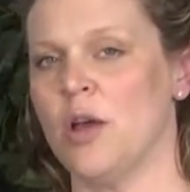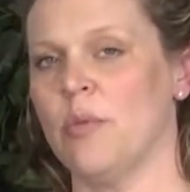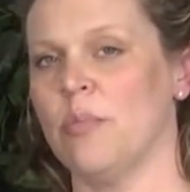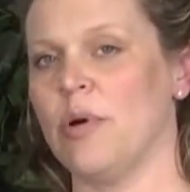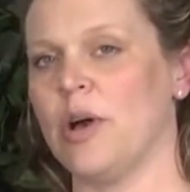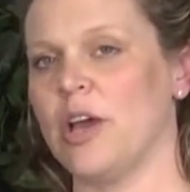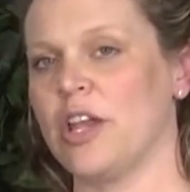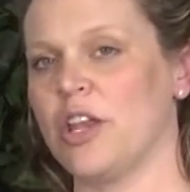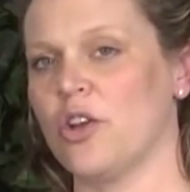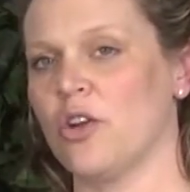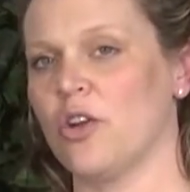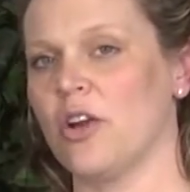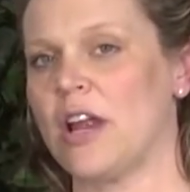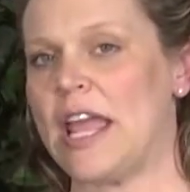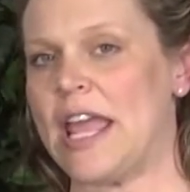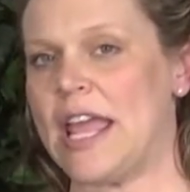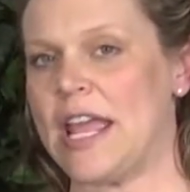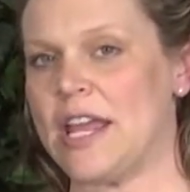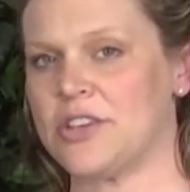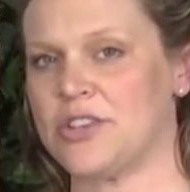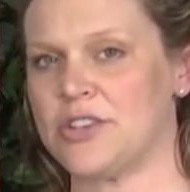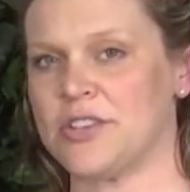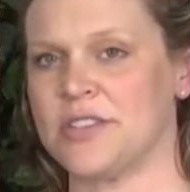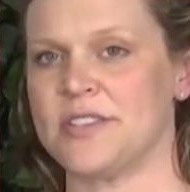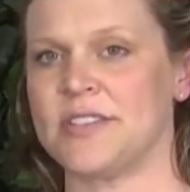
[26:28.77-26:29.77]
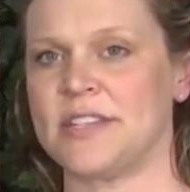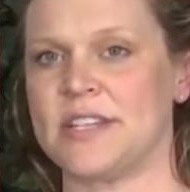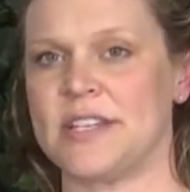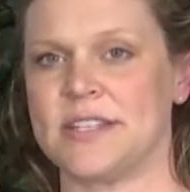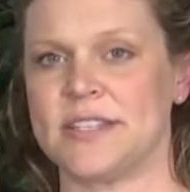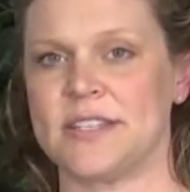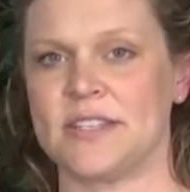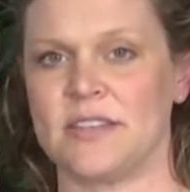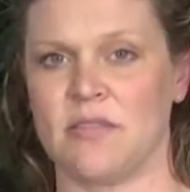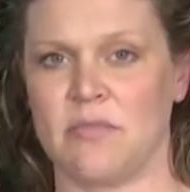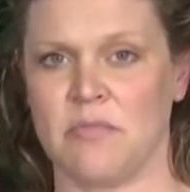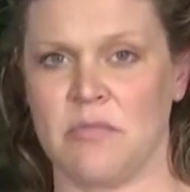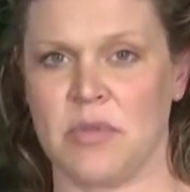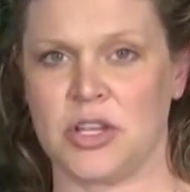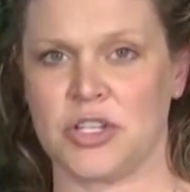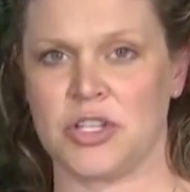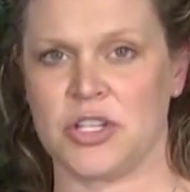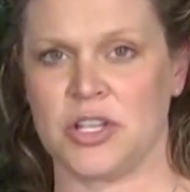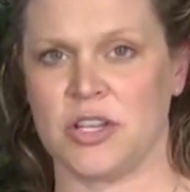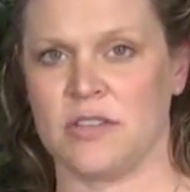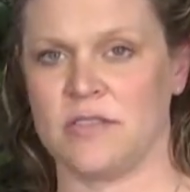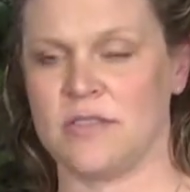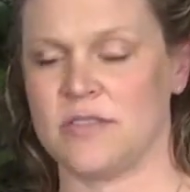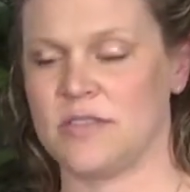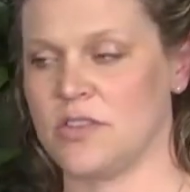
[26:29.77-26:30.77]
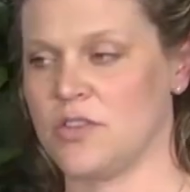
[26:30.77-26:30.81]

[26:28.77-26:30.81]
but your agency's submissions.